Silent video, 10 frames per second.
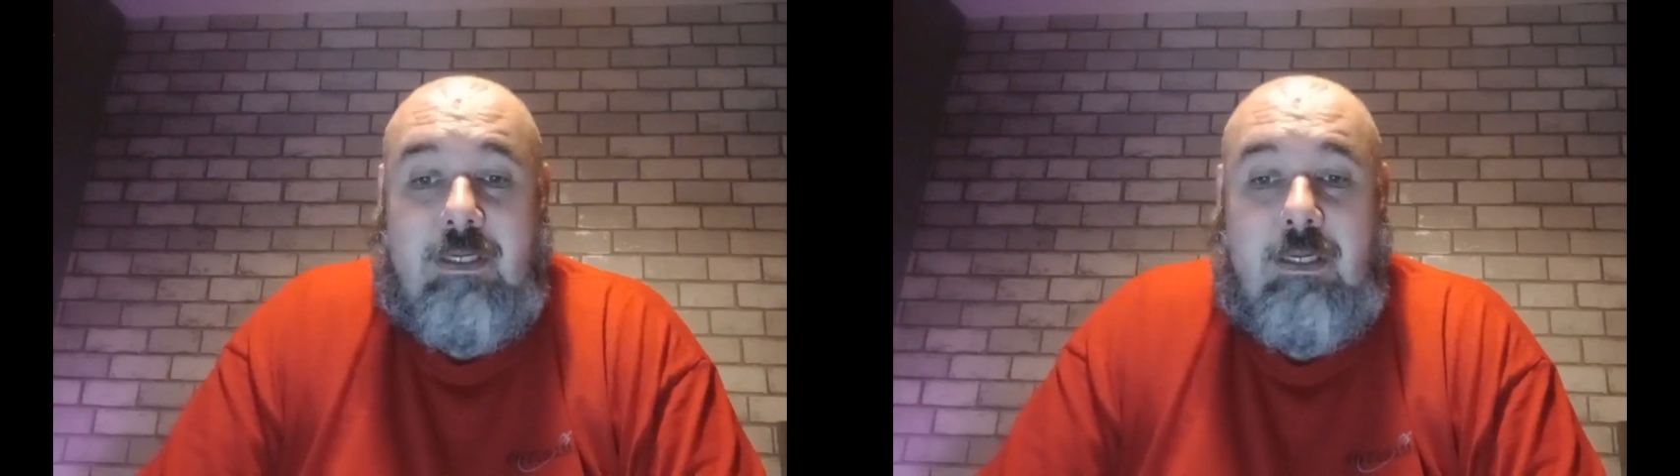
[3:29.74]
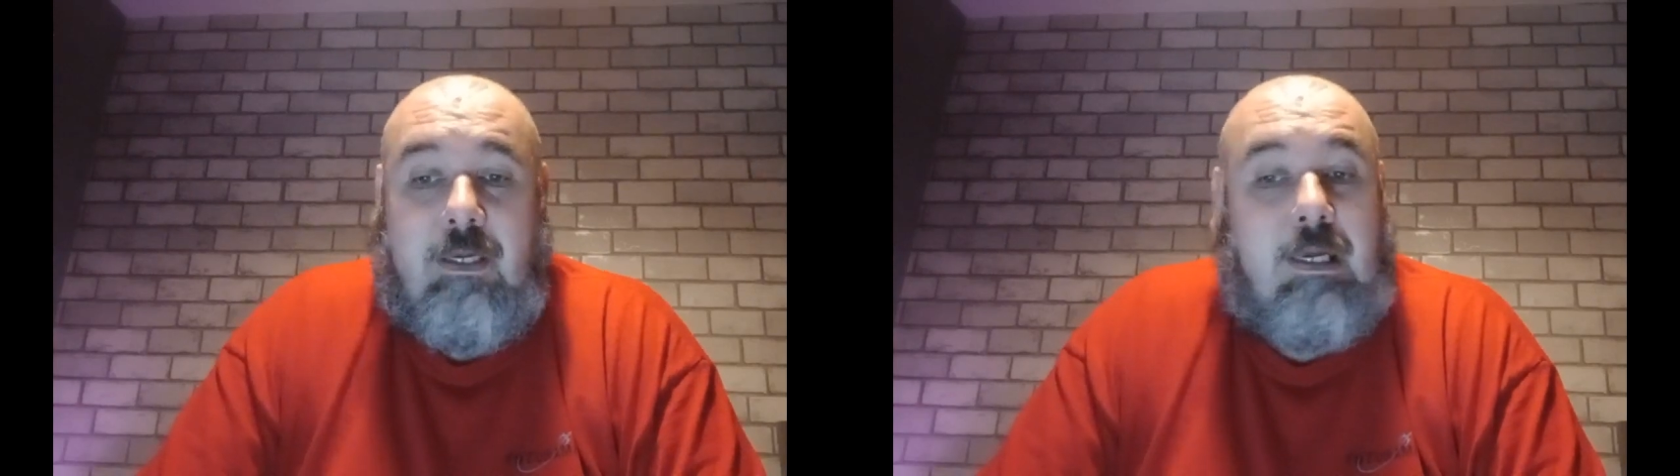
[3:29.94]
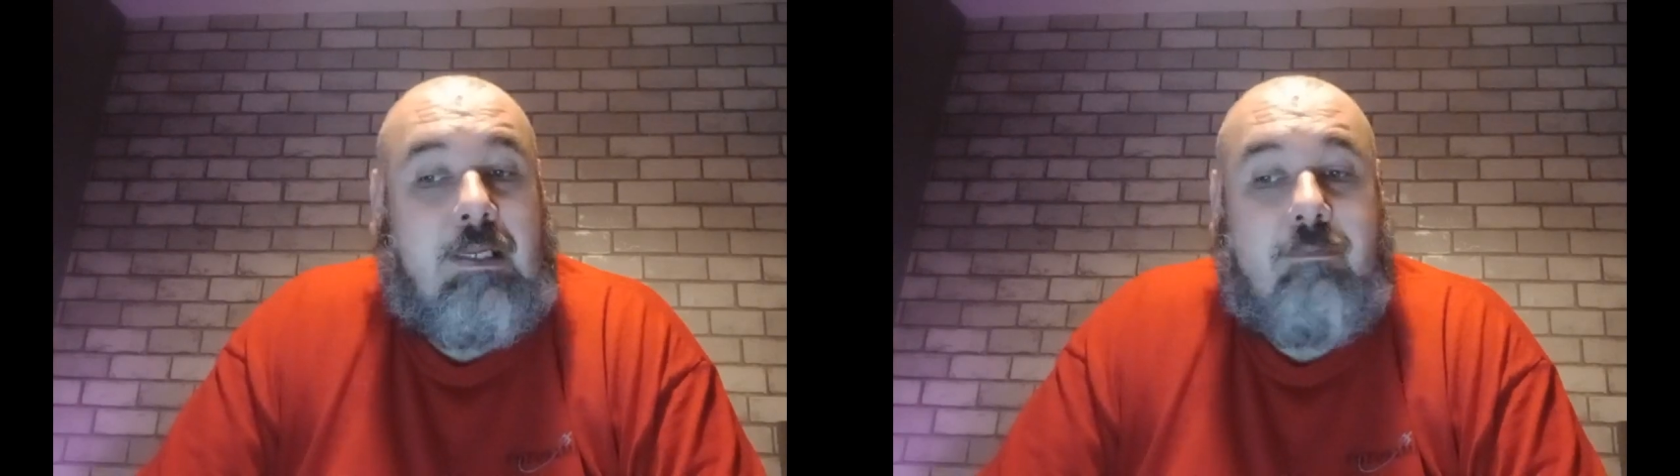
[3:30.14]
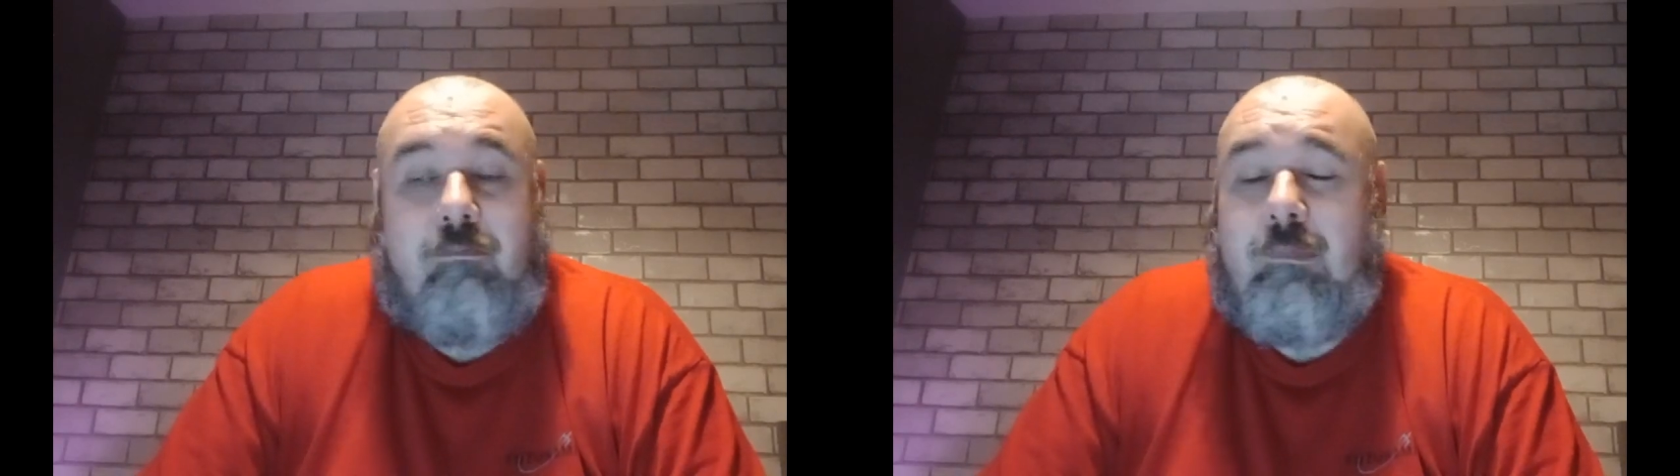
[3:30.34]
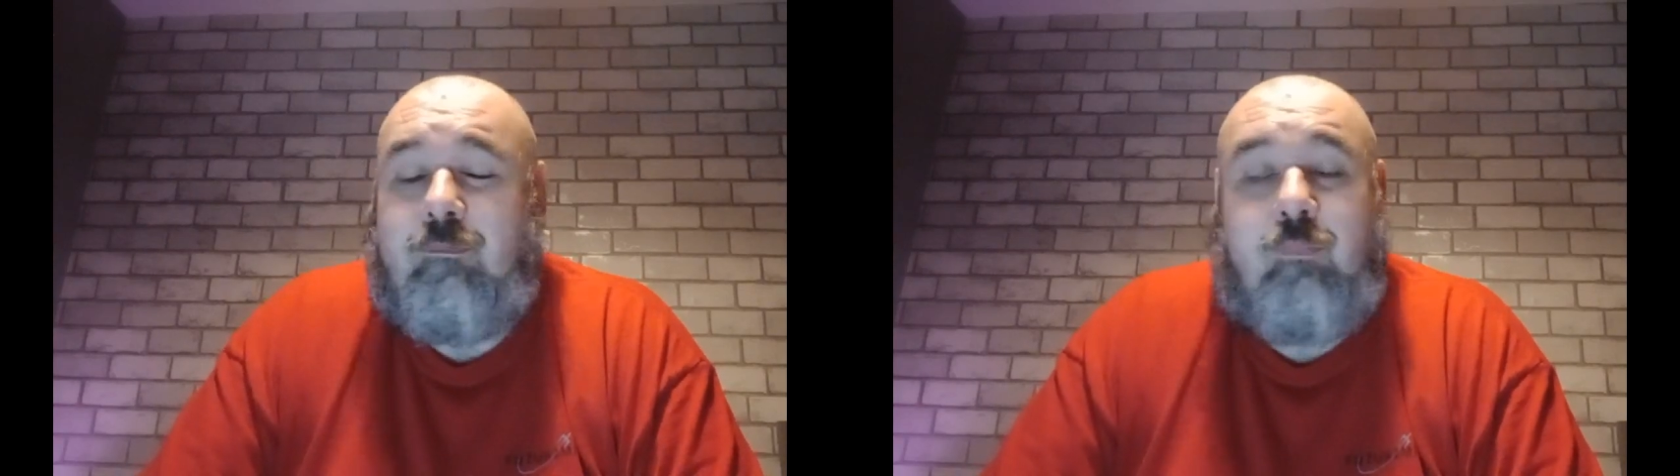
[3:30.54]
It
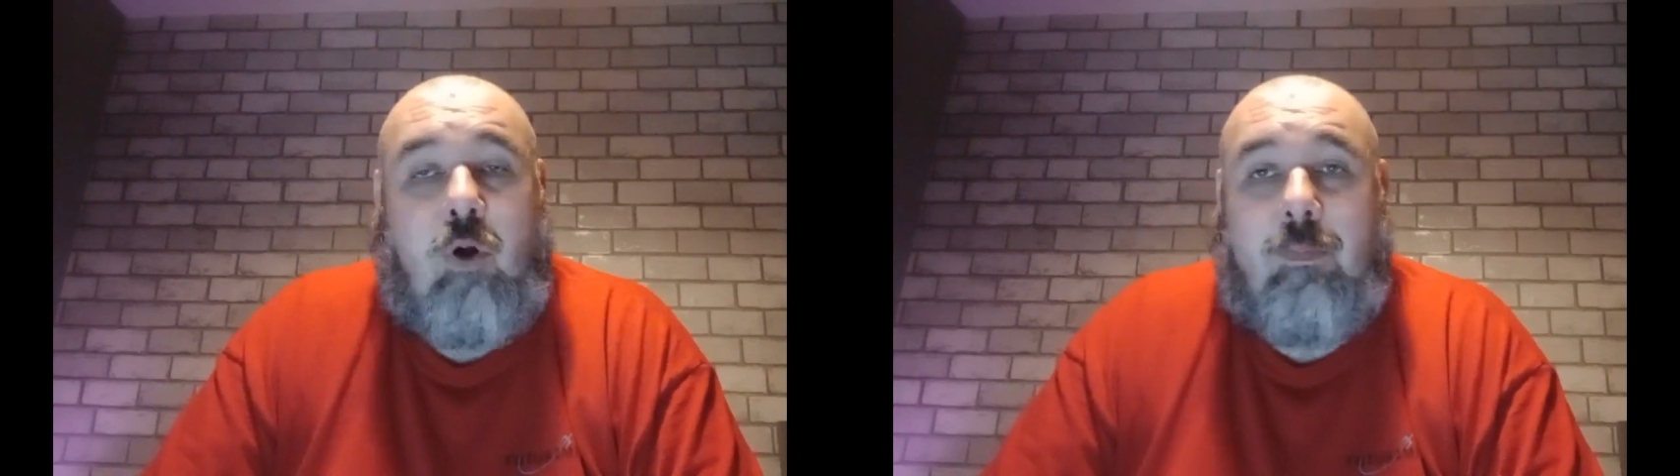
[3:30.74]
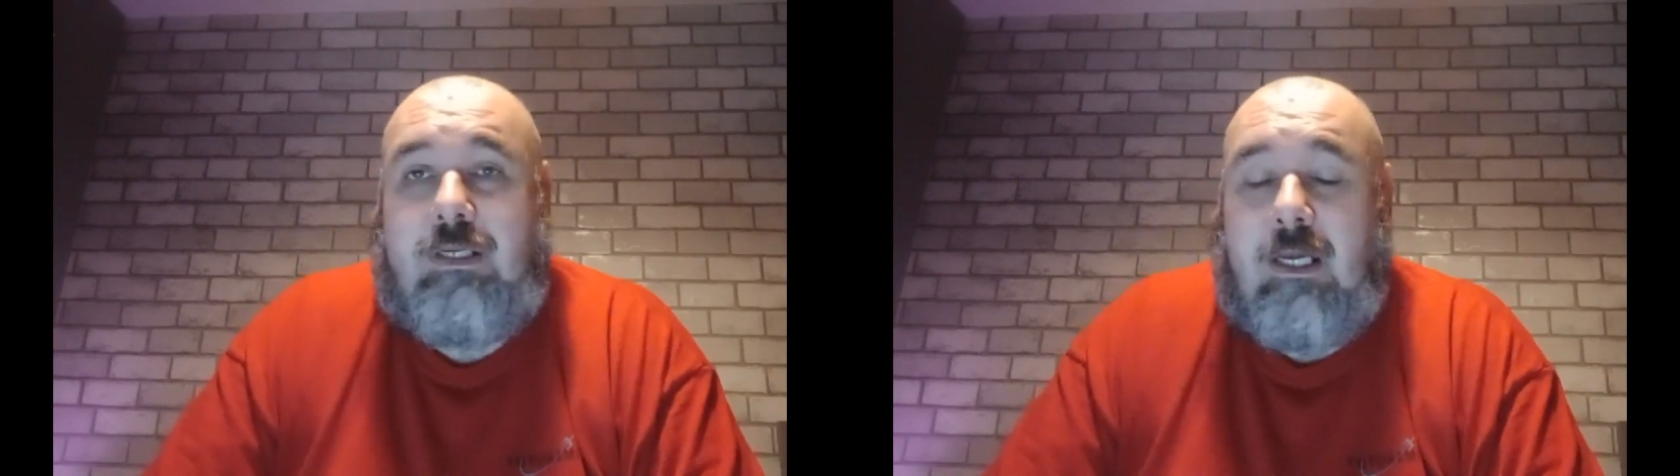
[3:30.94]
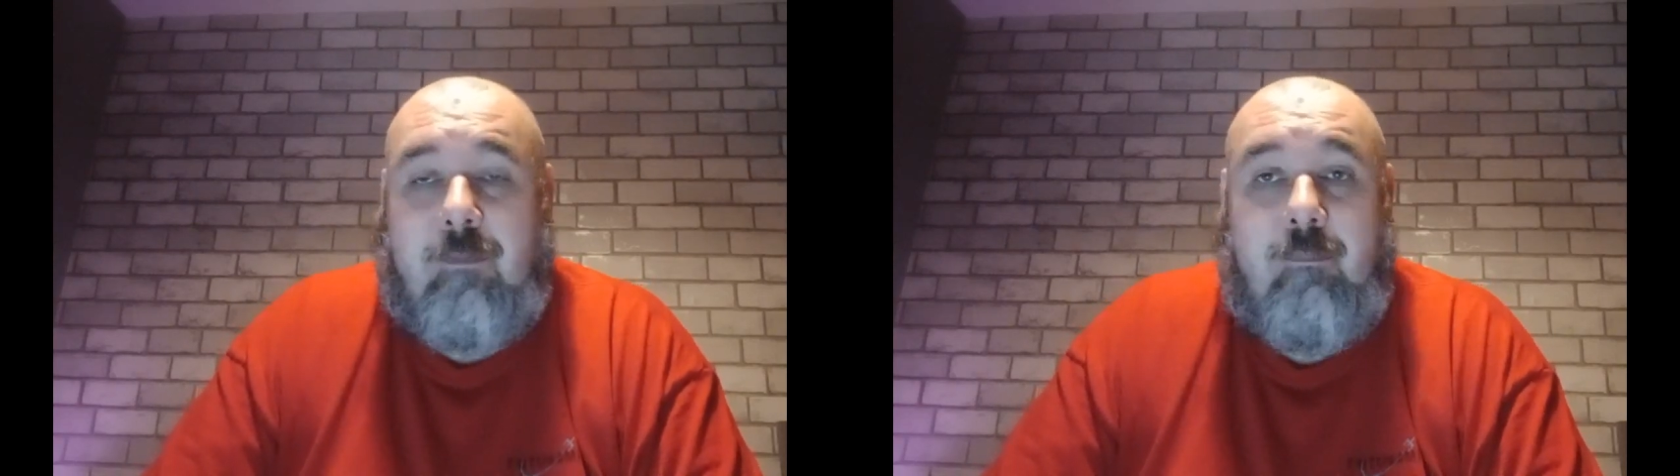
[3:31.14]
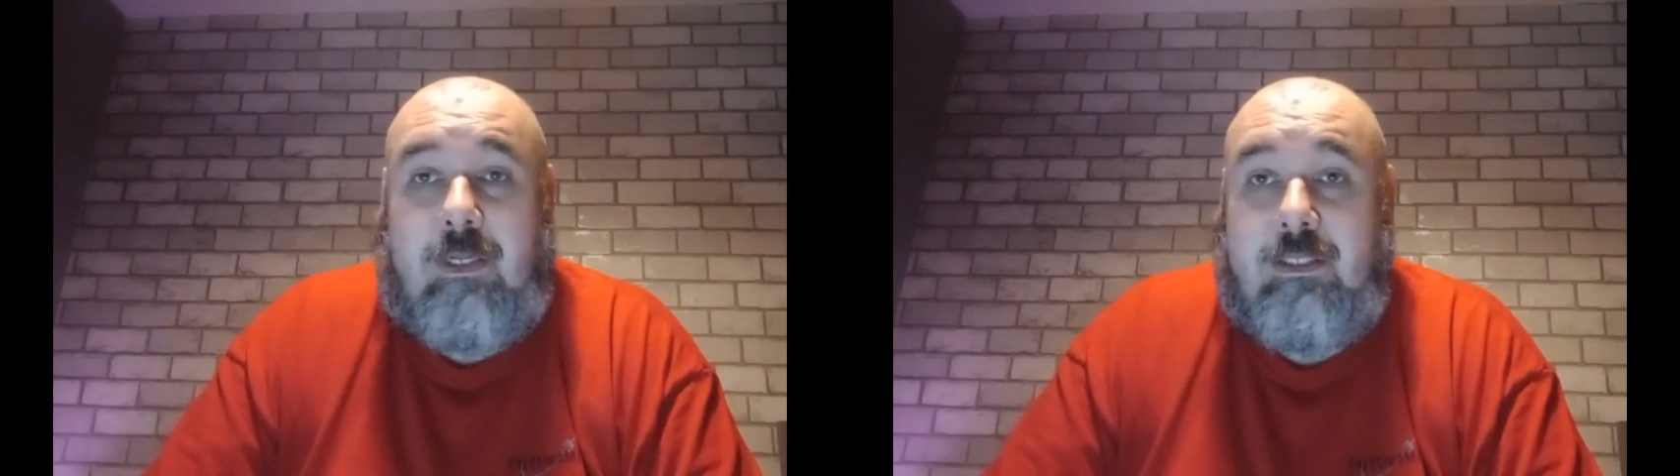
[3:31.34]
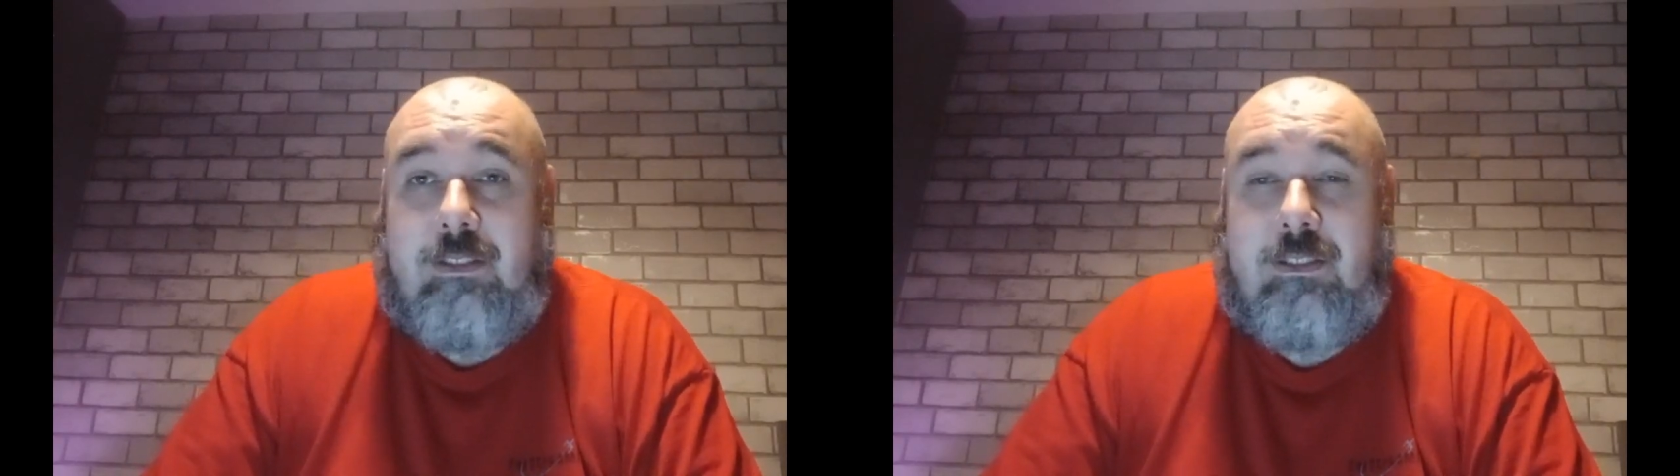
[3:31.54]
probably take
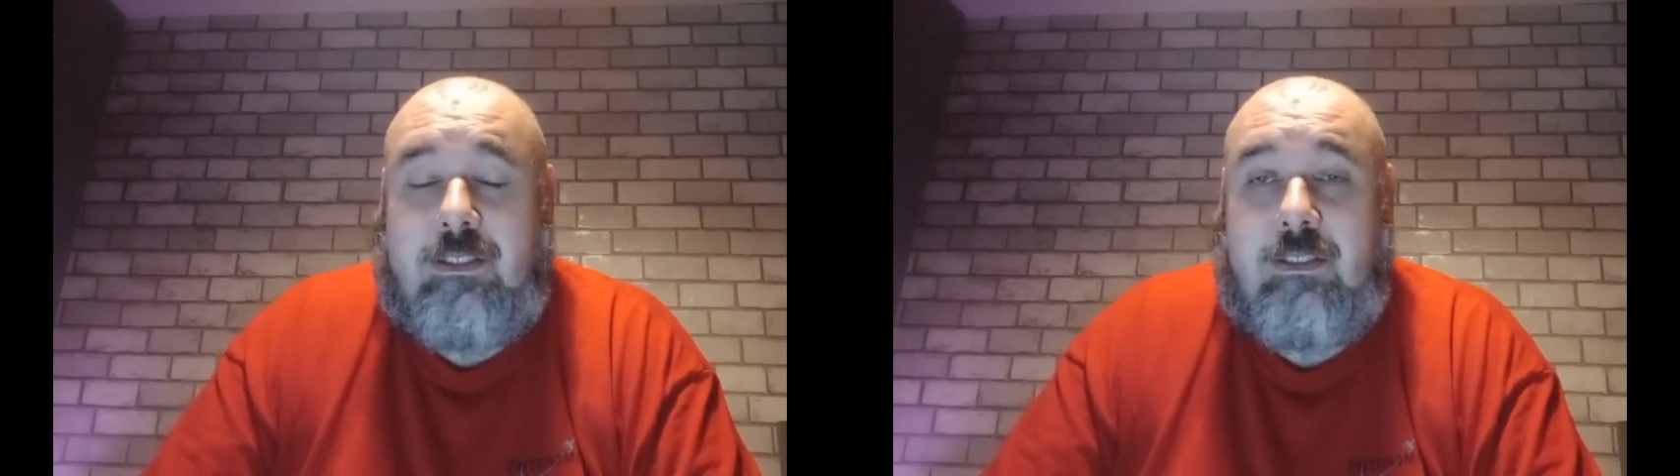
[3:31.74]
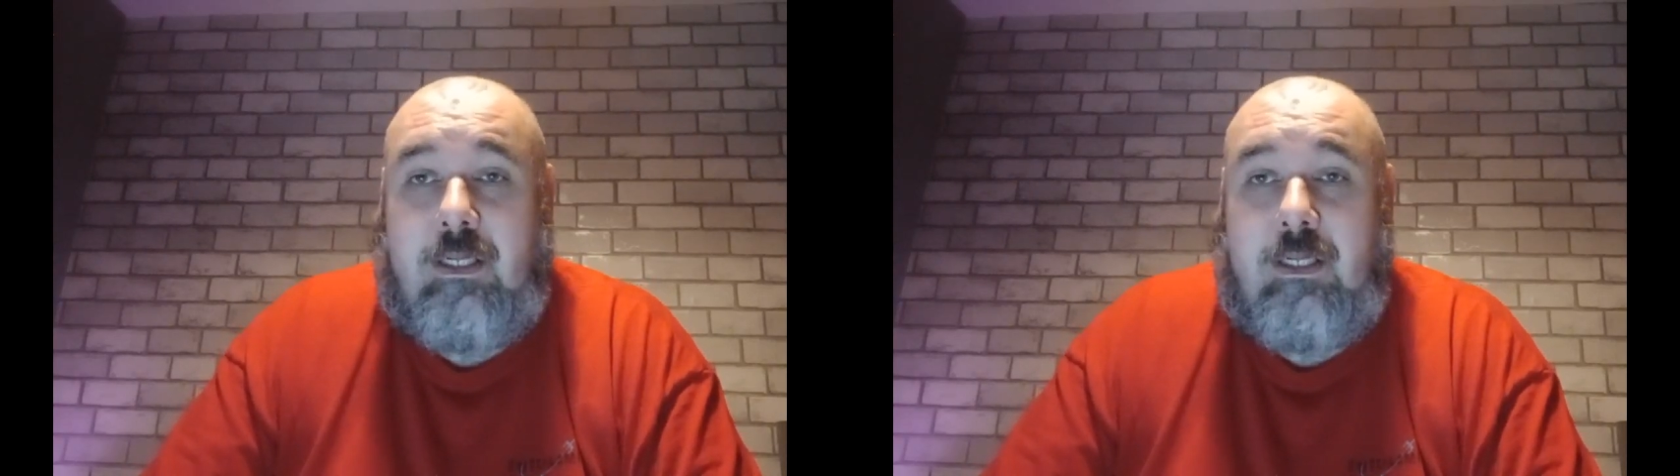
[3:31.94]
months.